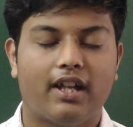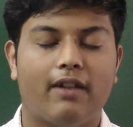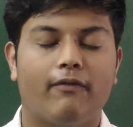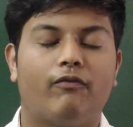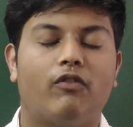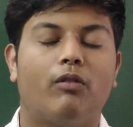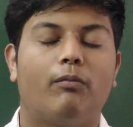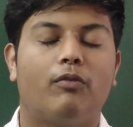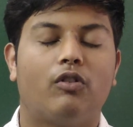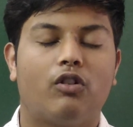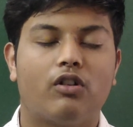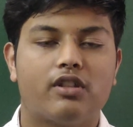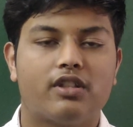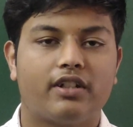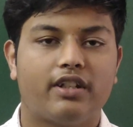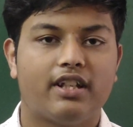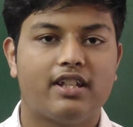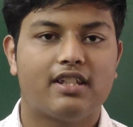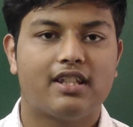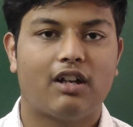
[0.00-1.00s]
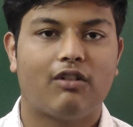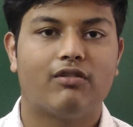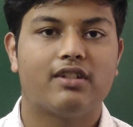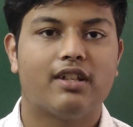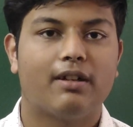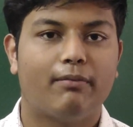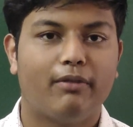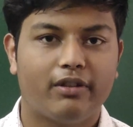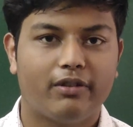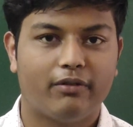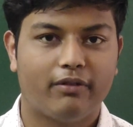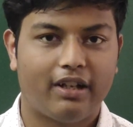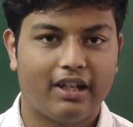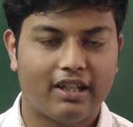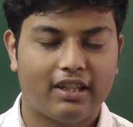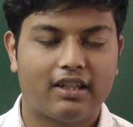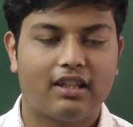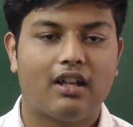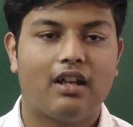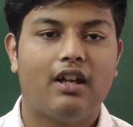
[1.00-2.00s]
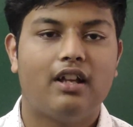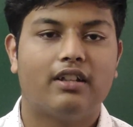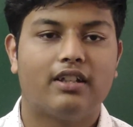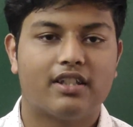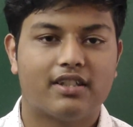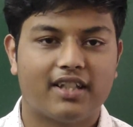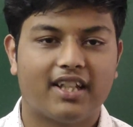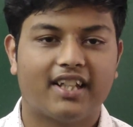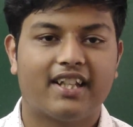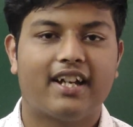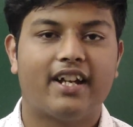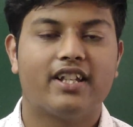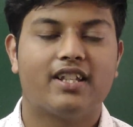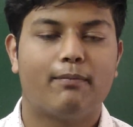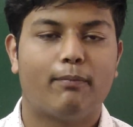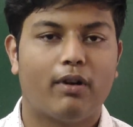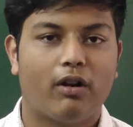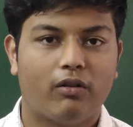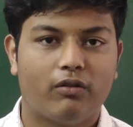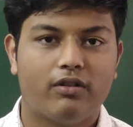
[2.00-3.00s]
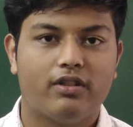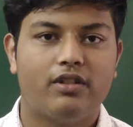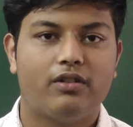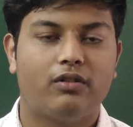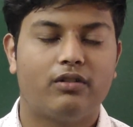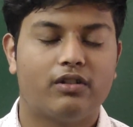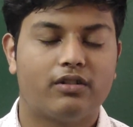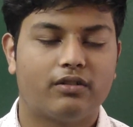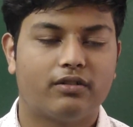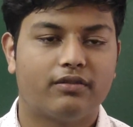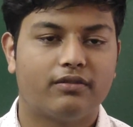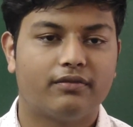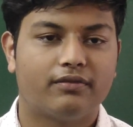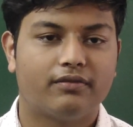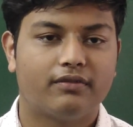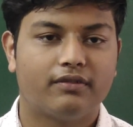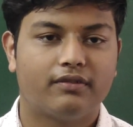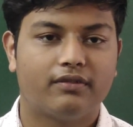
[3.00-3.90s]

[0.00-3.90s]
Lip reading: And from God's grace, I was able to get state highest in biology also.